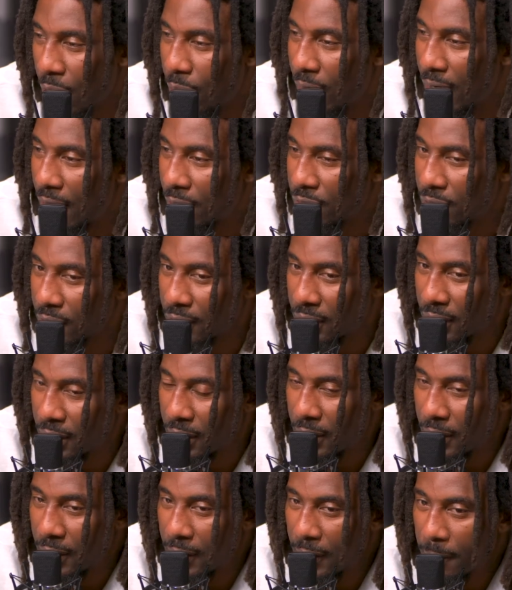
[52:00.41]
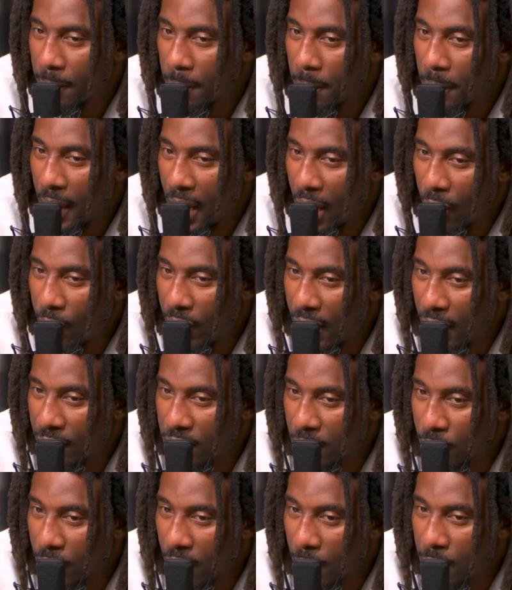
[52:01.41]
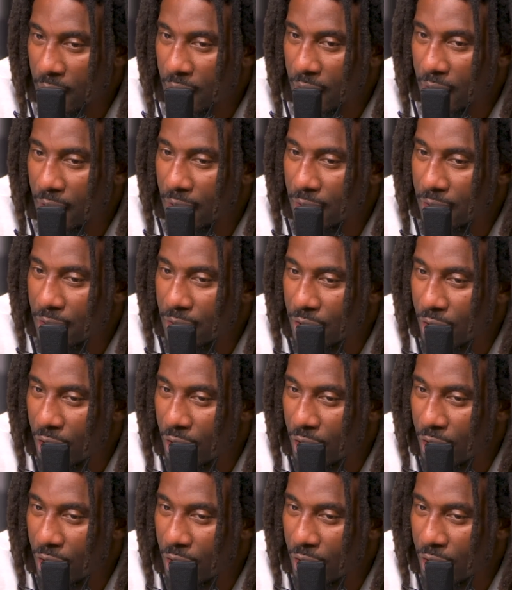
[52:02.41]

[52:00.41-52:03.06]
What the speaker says: I would have to probably cut